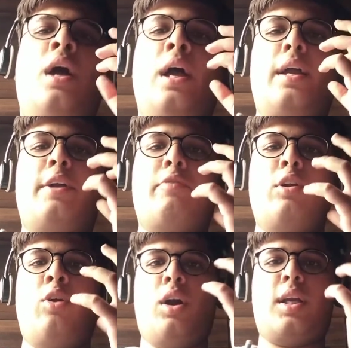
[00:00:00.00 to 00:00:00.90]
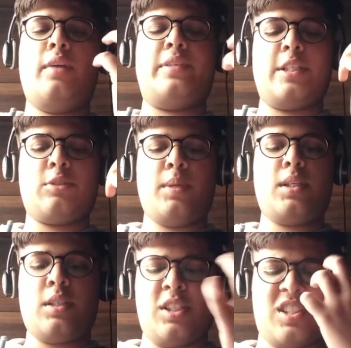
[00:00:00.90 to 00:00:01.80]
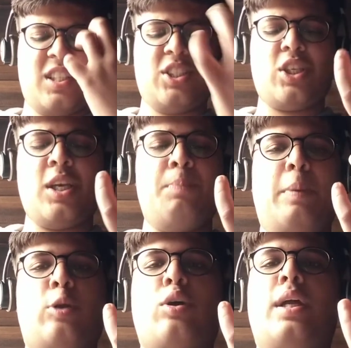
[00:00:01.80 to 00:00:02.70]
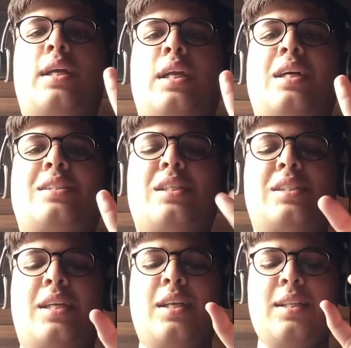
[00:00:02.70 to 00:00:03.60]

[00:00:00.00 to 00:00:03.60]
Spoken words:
It will not give such impact on agriculture sector.